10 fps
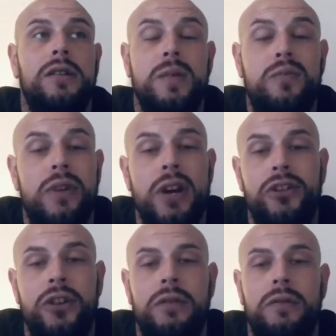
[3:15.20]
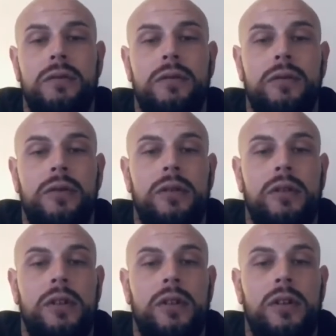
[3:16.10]
depression
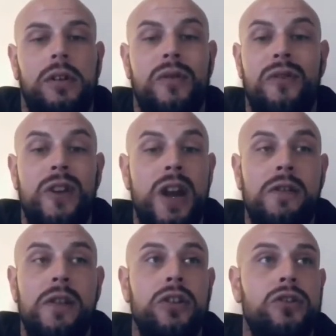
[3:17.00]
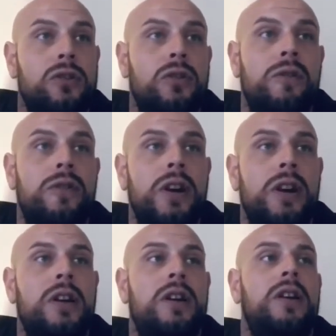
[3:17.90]
and various
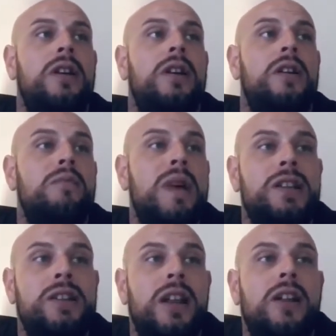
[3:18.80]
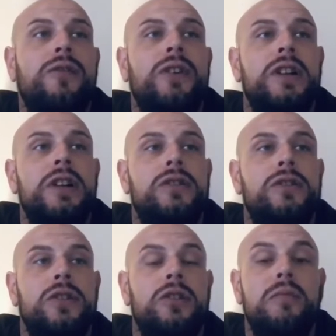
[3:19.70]
other mental health
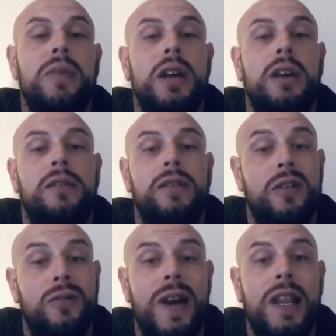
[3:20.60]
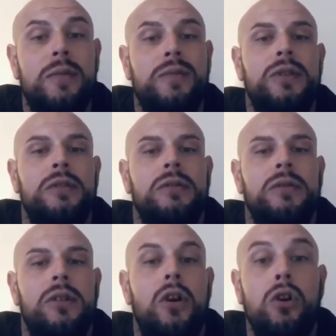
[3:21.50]
conditions can be developed
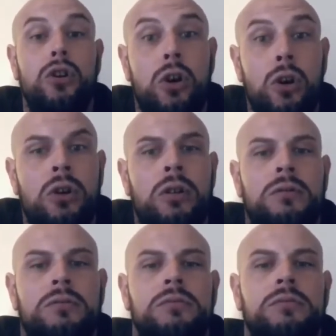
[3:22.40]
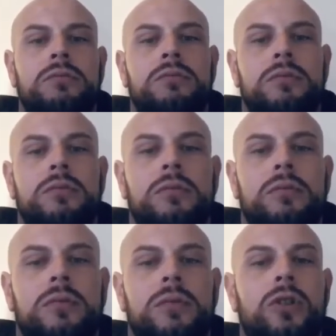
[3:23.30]
or caught
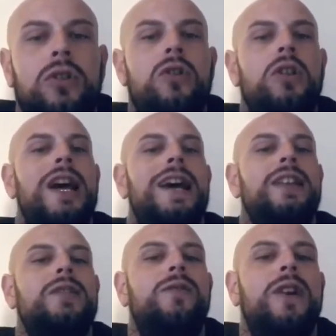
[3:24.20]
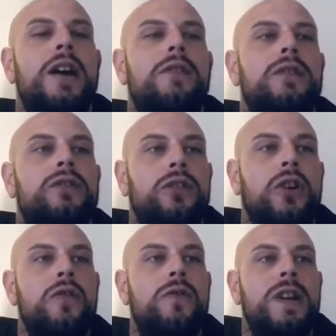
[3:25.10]
like this virus,
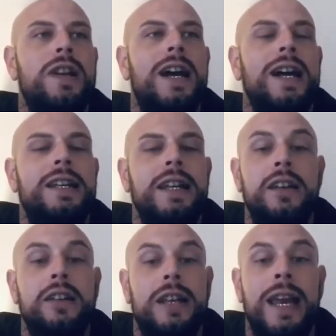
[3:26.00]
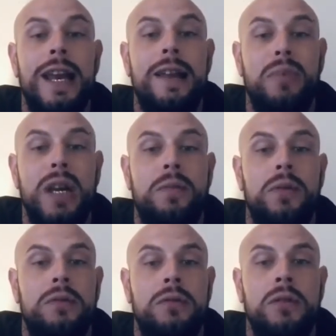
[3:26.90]
COVID-19, that's killing
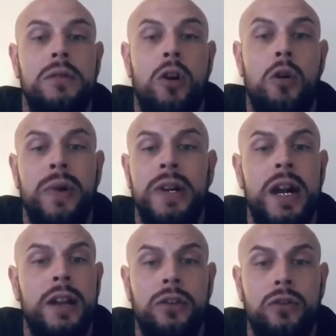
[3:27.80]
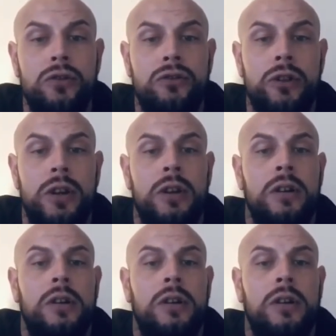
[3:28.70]
people up and down the country,